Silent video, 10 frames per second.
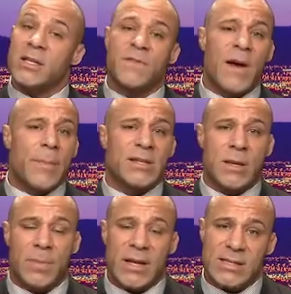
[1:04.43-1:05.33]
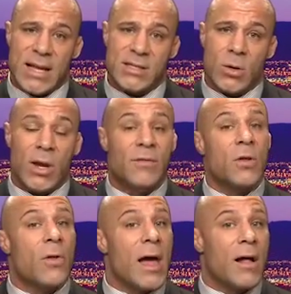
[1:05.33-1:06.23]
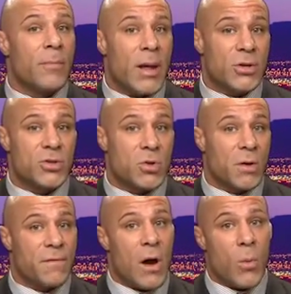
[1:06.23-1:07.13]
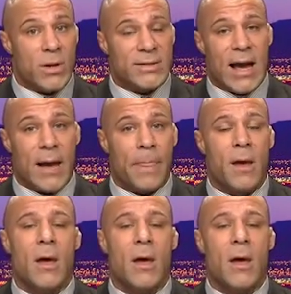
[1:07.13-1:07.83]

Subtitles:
This fight makes complete sense, though, even though the Alan Belcher's only fought 1 time.